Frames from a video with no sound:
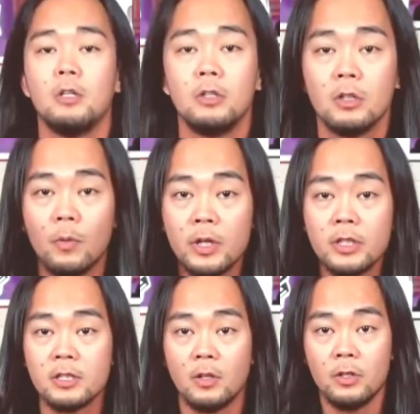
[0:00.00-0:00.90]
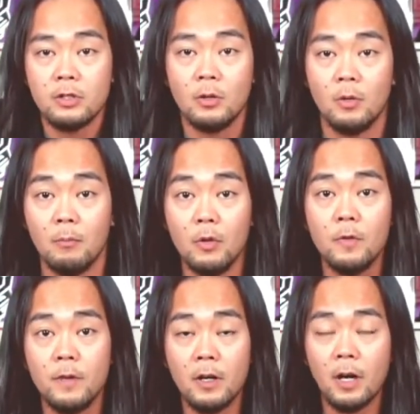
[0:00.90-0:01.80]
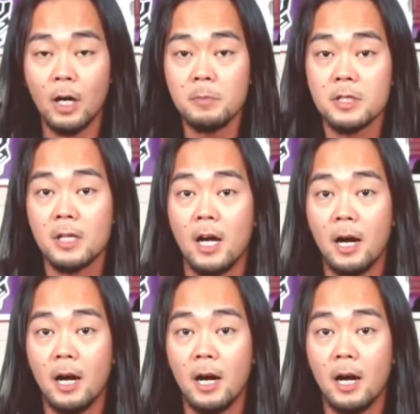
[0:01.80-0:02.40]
so we're just going to move our arms